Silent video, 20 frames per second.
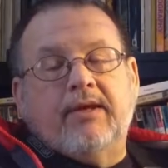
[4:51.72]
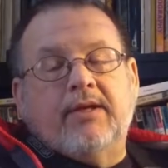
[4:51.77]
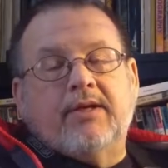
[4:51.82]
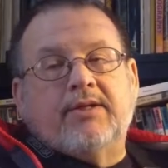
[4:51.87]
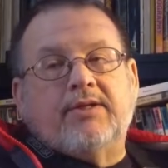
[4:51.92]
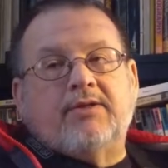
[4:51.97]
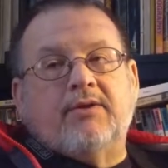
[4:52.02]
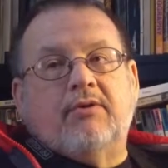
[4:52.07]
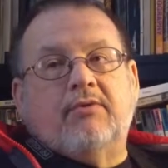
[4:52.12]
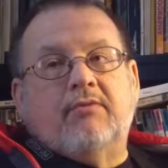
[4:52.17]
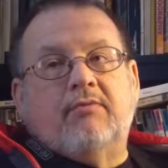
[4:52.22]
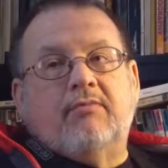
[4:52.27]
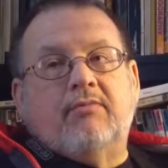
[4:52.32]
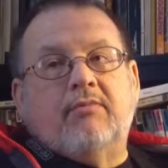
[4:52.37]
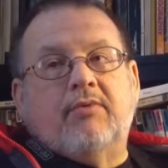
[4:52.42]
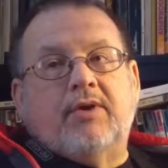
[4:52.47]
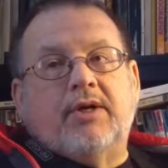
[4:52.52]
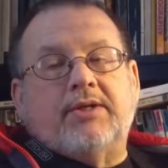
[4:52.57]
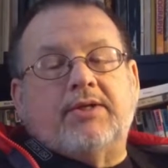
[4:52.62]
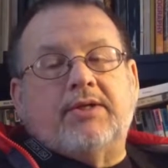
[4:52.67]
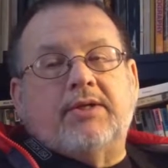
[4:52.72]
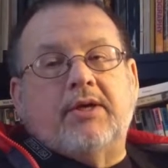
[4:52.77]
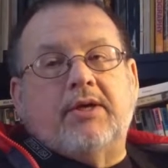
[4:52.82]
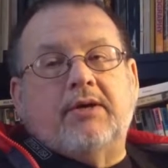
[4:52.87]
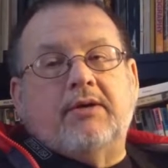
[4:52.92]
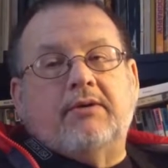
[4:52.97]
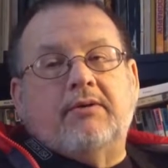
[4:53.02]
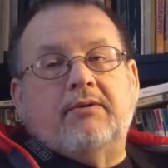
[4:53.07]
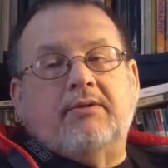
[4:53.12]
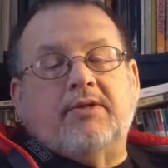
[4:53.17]
So
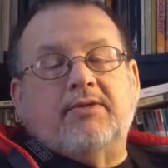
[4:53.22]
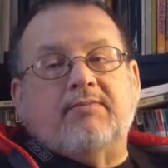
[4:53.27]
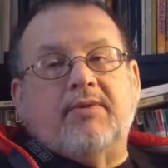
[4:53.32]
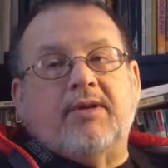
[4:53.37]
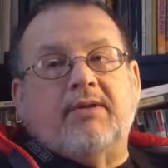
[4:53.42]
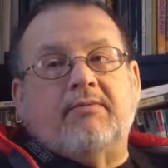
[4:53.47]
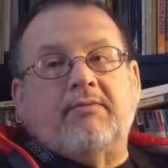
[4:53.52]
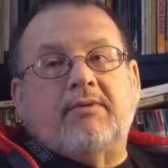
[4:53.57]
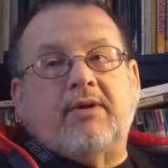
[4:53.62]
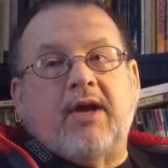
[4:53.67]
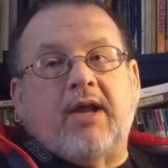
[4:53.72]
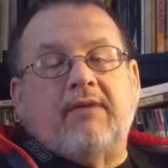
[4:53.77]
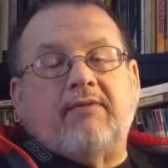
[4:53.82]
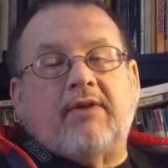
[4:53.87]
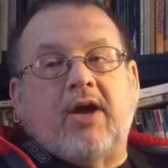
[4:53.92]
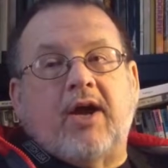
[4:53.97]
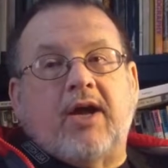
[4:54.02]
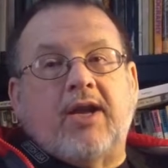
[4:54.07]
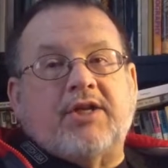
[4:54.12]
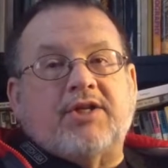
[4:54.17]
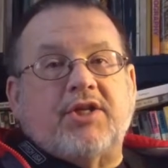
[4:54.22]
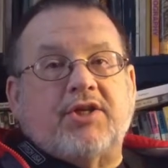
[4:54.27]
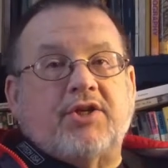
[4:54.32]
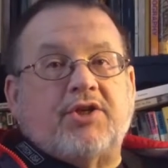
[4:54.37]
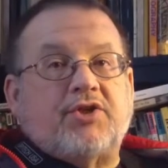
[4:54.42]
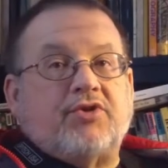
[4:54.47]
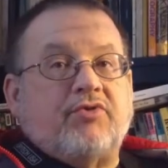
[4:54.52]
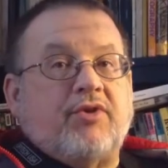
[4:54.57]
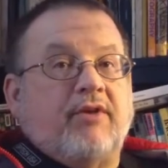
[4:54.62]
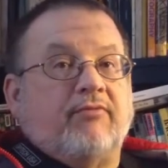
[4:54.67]
there's been a kind of cottage
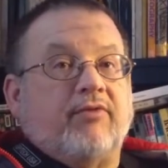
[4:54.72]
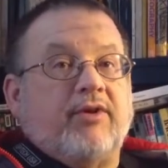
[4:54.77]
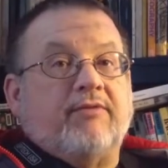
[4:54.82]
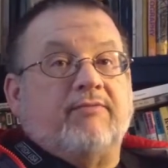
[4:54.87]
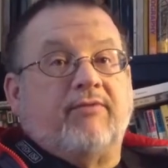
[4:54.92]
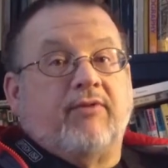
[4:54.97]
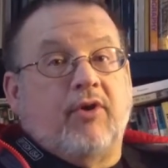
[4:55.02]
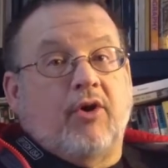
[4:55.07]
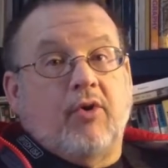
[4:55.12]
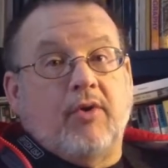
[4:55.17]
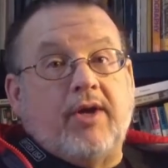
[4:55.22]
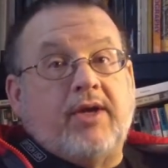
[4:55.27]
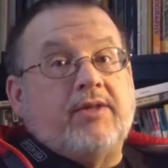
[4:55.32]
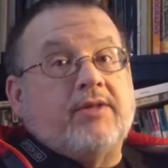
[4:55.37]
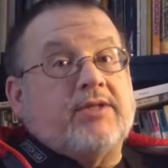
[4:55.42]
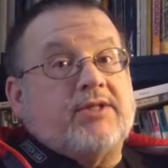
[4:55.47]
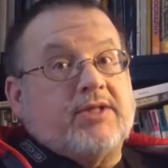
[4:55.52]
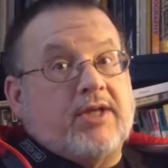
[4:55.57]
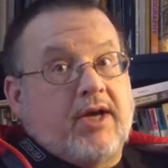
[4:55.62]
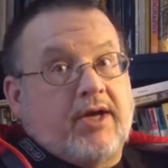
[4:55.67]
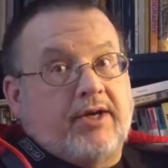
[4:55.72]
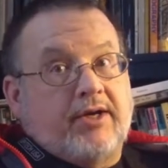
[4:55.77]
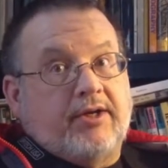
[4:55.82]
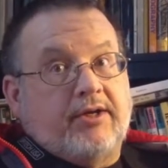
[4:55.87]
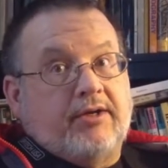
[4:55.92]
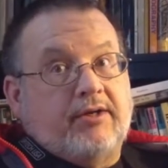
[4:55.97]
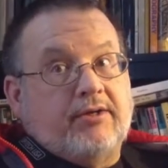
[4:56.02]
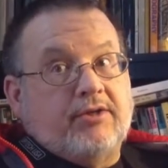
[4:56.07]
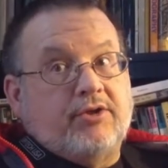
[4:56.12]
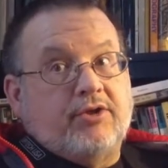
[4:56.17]
industry of reflowing the solder
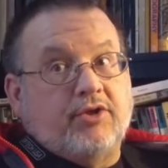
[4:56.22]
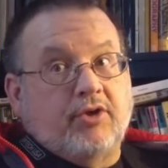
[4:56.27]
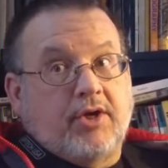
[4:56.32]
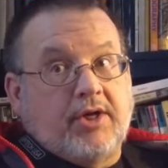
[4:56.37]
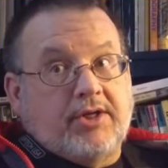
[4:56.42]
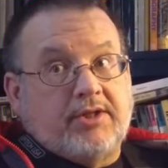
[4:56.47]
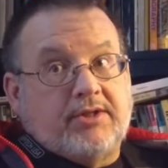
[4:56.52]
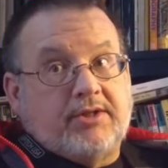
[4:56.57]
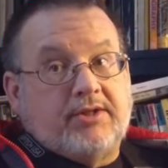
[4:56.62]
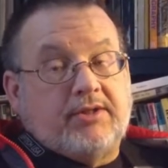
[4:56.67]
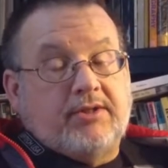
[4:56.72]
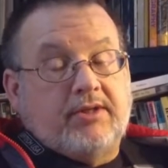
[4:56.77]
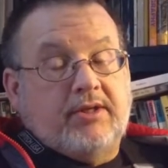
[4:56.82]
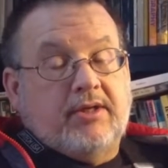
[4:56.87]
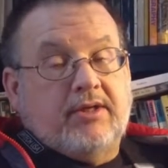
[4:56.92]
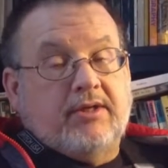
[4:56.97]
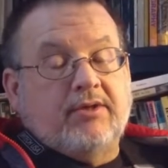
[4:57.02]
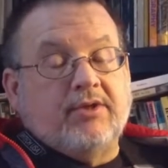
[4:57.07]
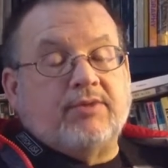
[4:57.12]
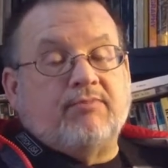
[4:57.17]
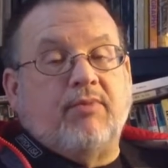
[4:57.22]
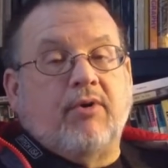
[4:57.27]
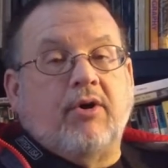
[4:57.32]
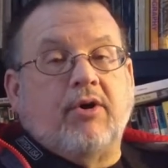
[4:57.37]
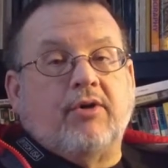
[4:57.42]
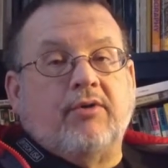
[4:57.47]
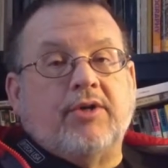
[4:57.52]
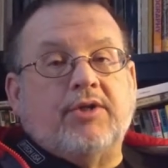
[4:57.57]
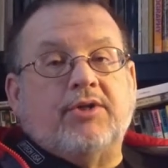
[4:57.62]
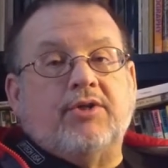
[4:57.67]
joints, those ball
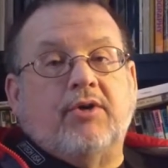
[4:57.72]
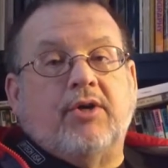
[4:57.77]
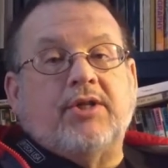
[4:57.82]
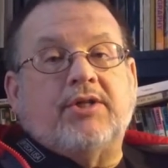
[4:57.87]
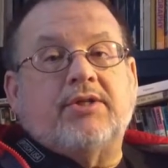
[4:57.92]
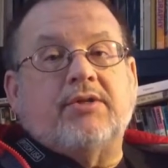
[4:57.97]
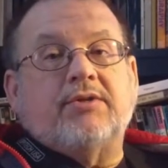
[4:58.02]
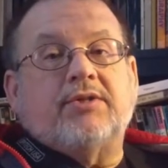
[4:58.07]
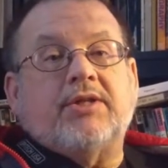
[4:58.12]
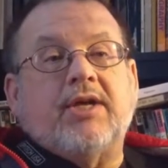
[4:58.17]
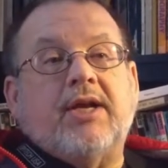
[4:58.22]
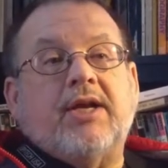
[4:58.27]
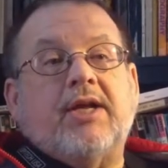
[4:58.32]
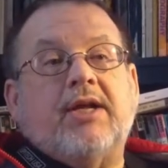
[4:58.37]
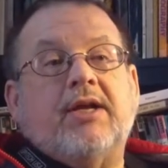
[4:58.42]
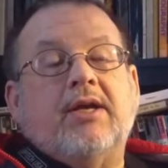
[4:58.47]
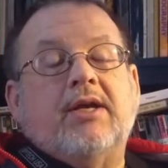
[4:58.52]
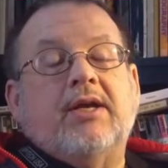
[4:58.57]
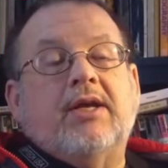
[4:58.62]
grid joints, those tiny.